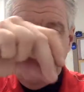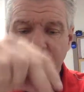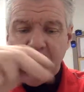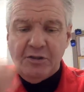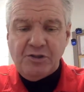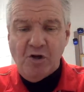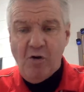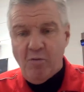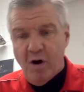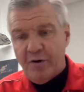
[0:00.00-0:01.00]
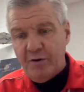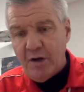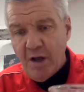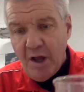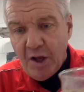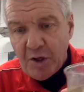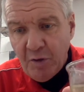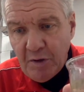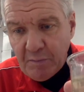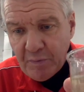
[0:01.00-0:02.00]
in the salt water,
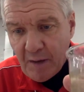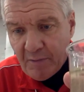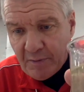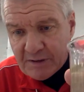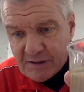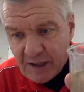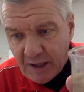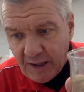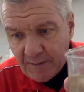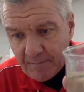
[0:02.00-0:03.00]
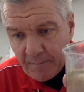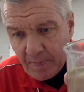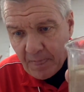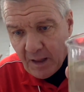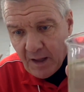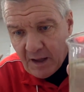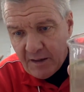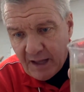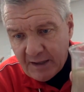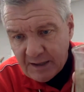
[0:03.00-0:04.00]
you can probably see that